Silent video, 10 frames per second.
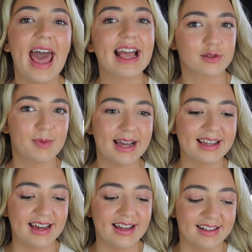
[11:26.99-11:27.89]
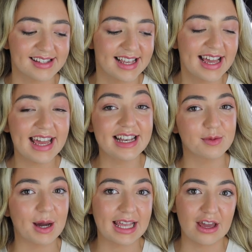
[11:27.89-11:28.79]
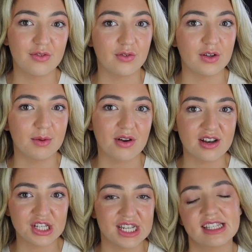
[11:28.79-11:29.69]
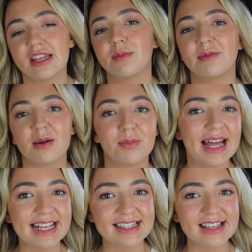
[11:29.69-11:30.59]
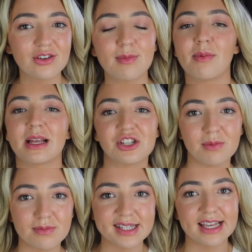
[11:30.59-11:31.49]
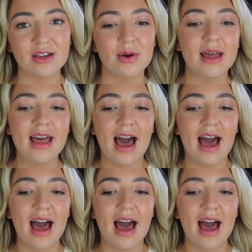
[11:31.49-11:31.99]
expat girls in Dubai go for for the brunches, you know, maybe a play suit, maybe a jumpsuit.